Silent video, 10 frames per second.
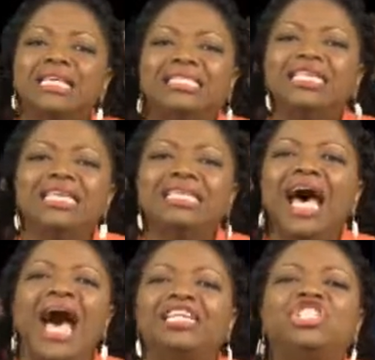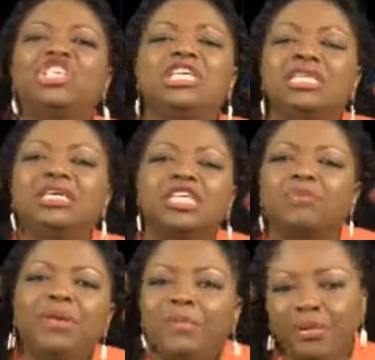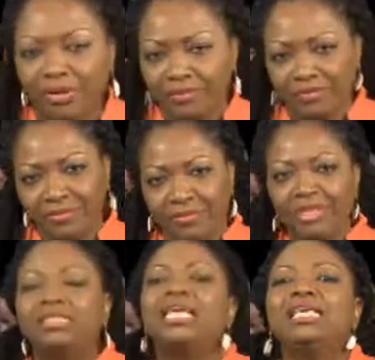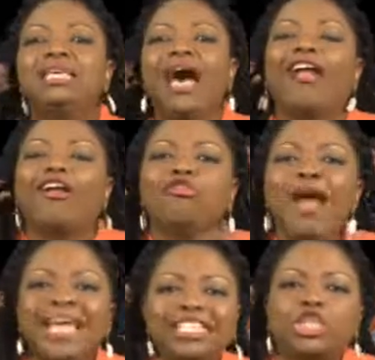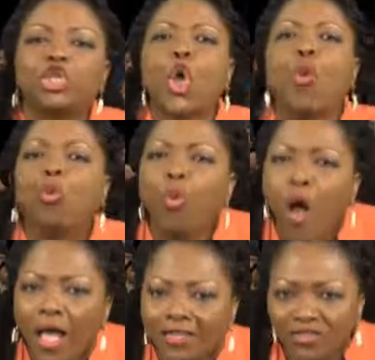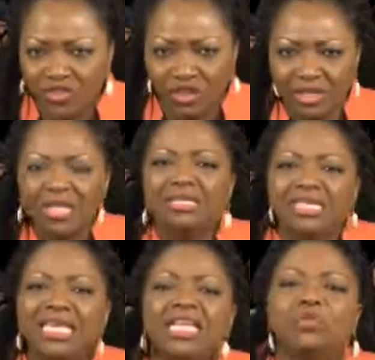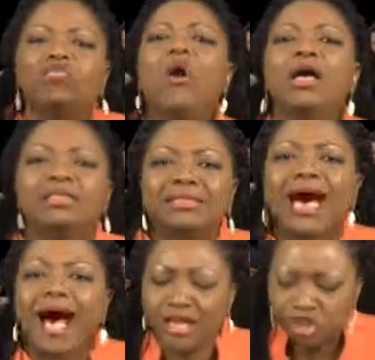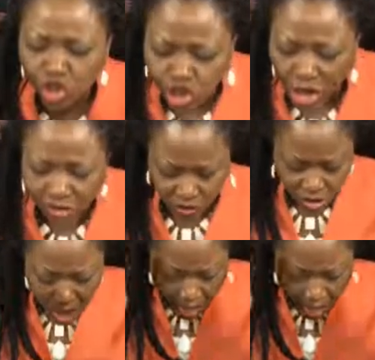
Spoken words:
these are Jesus people. These are Christ ones. These ones are just